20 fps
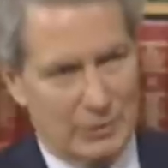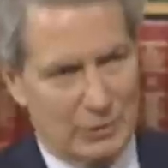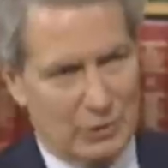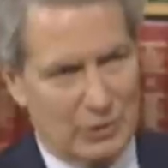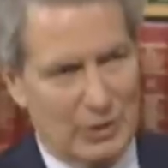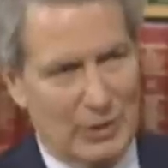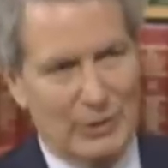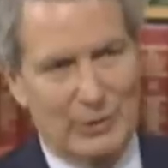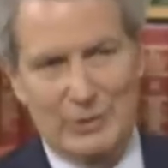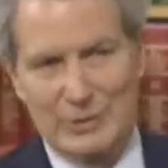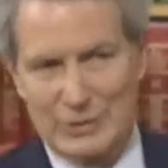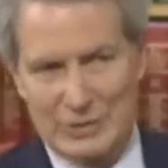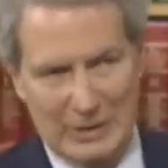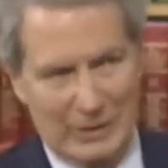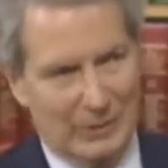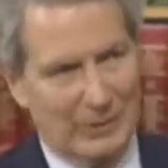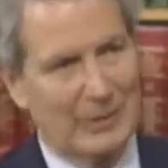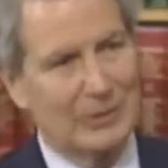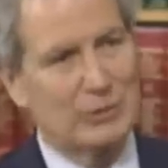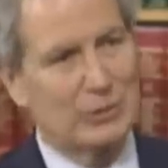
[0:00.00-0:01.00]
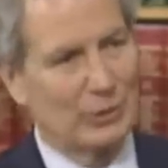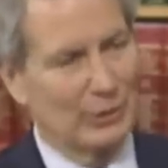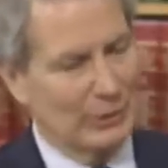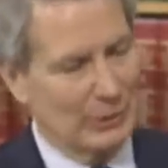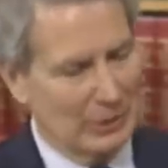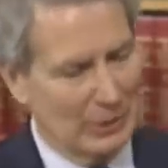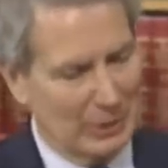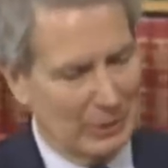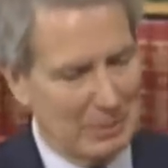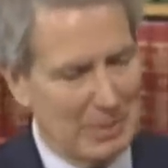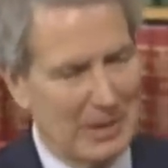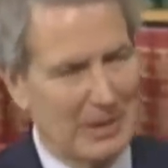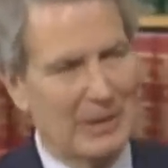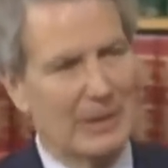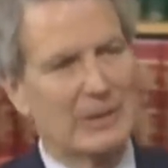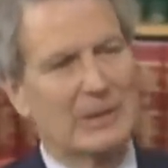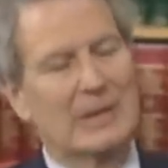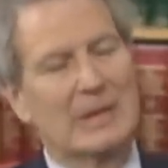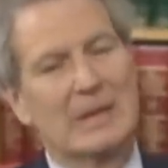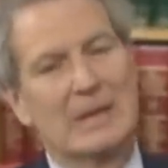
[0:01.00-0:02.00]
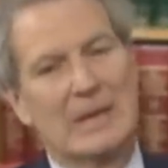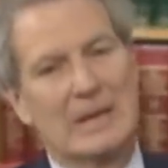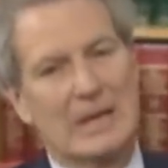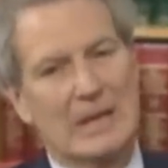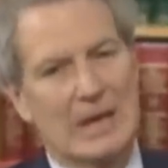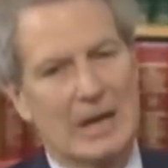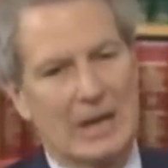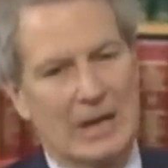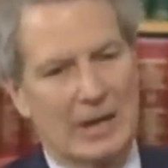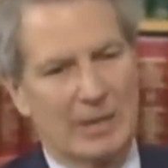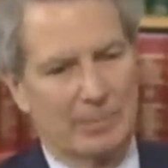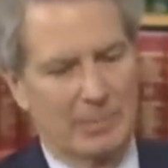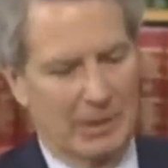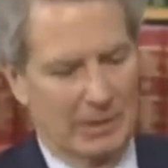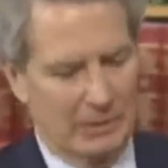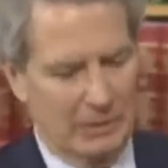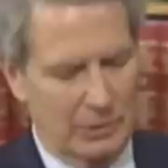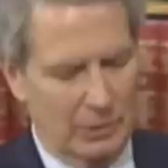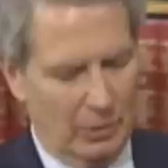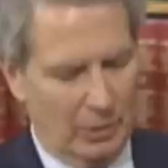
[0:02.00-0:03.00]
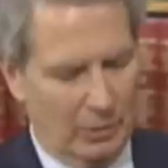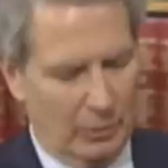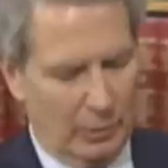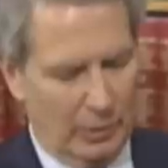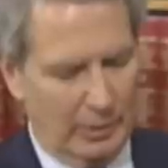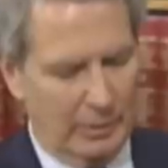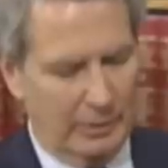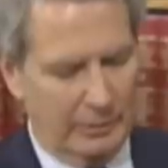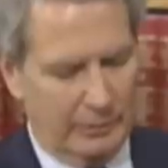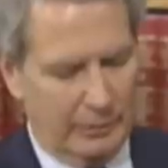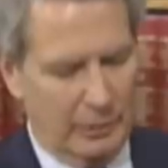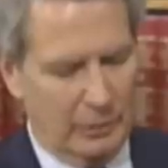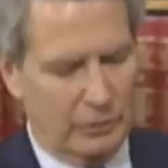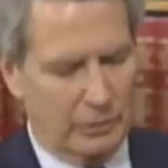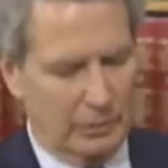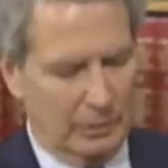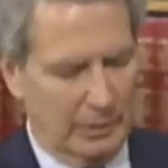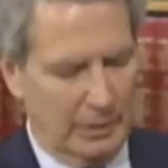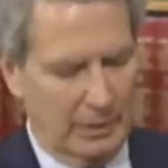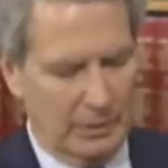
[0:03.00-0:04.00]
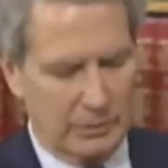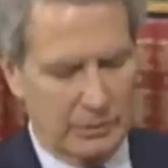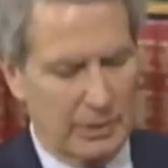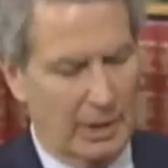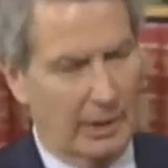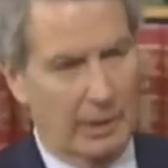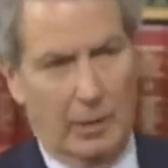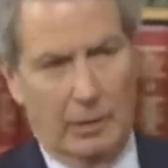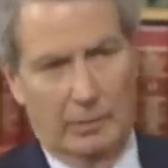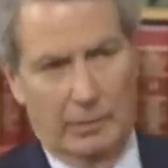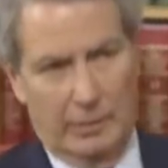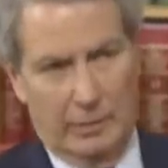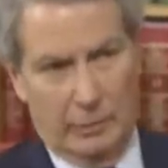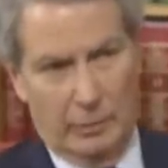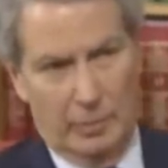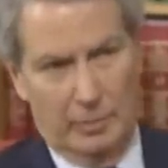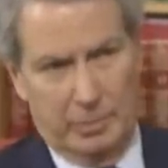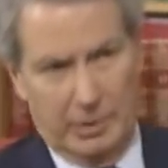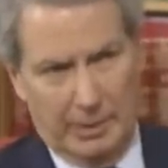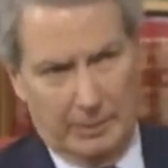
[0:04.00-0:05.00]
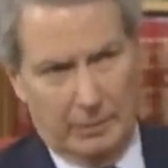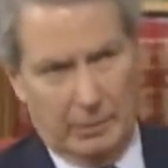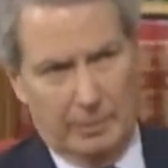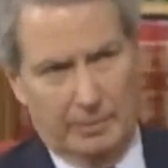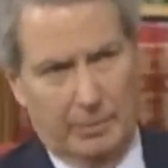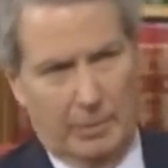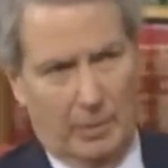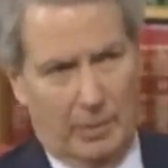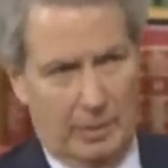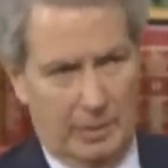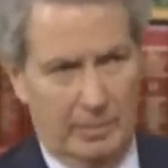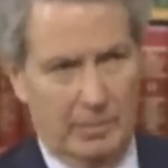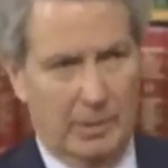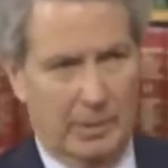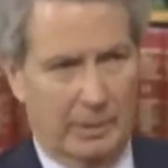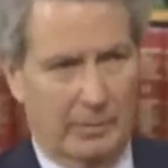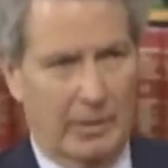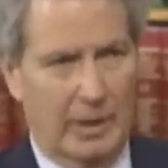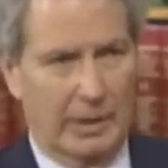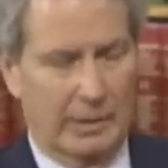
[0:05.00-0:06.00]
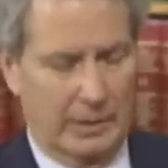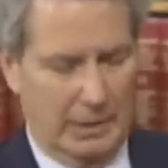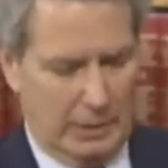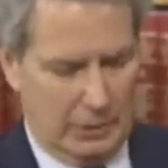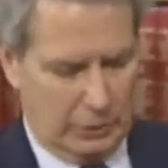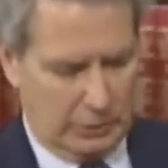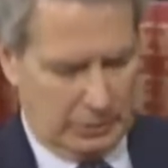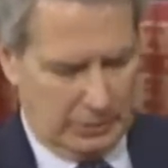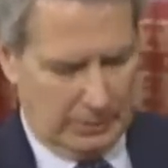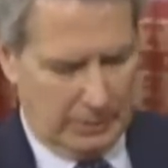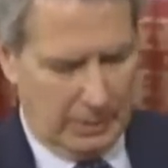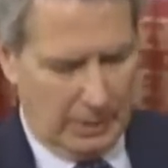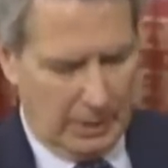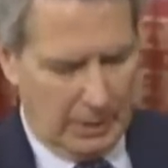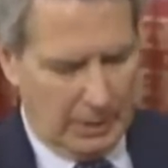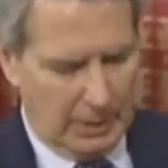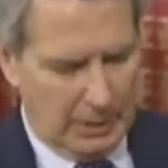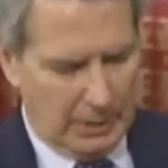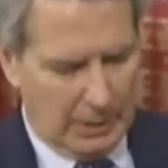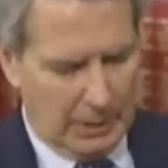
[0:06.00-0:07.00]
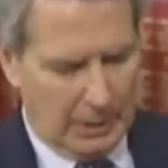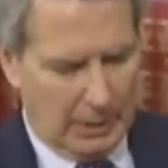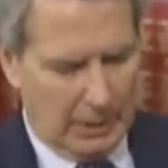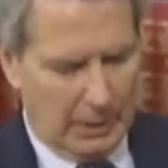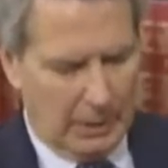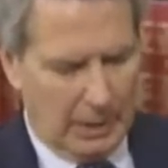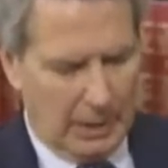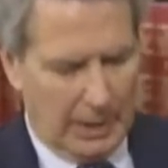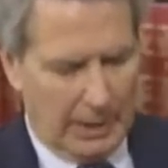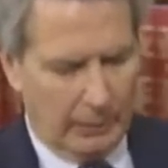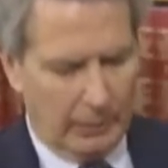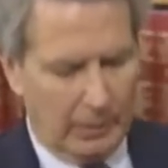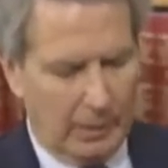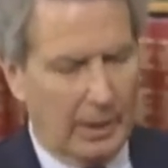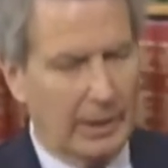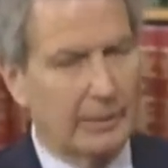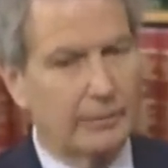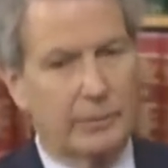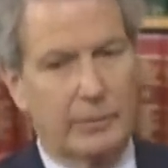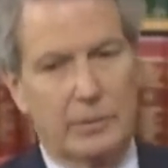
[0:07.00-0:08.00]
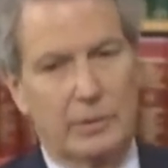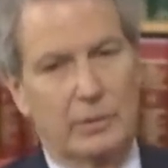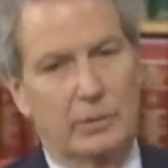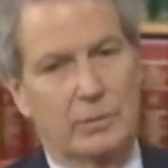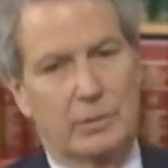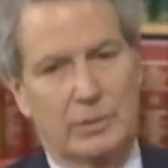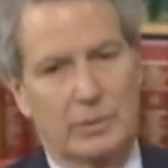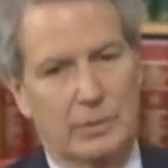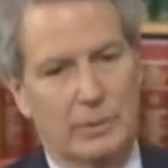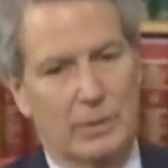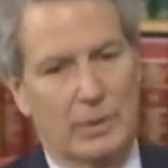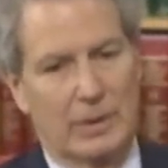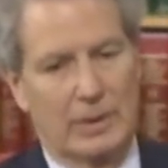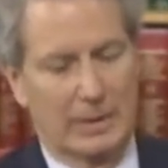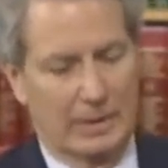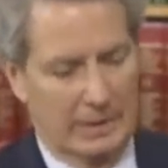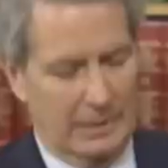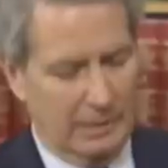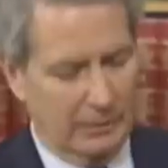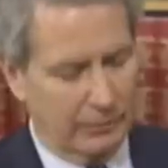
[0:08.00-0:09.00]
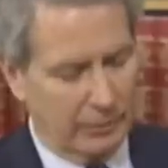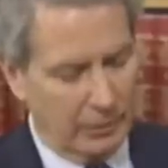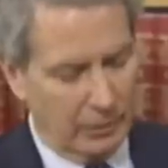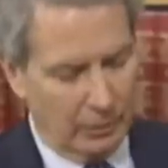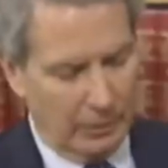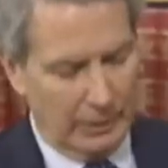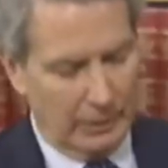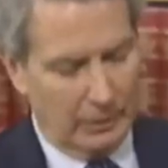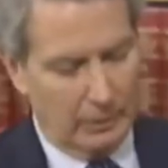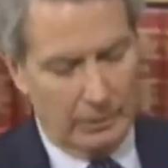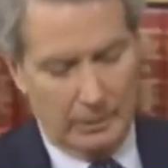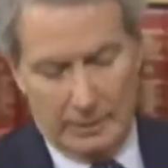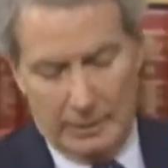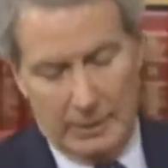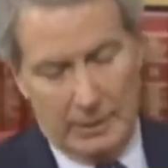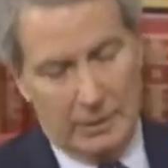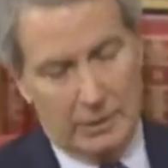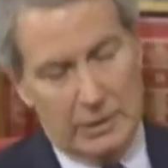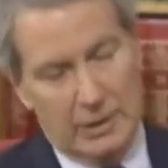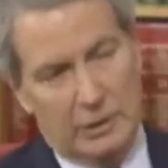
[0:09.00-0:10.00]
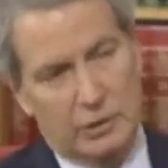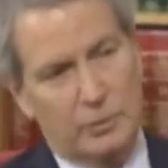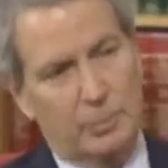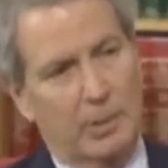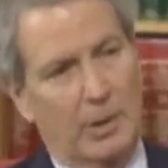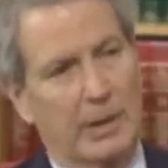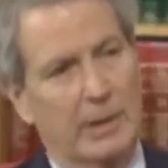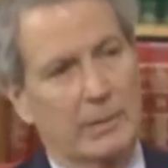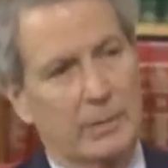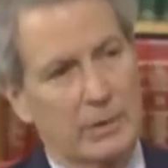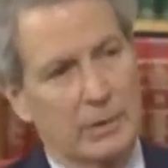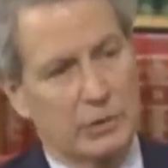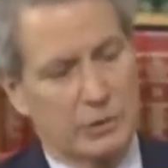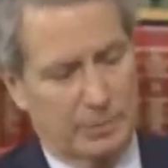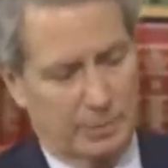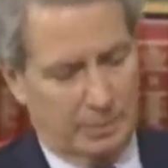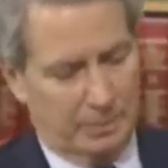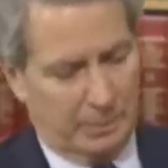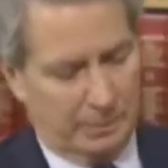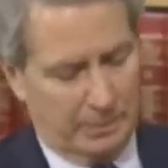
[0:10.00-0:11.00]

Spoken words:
the show can tell that you're a young man, but you are one of the future leaders not only of the Republican Party but of our nation. I would like for you to, if you will, explain this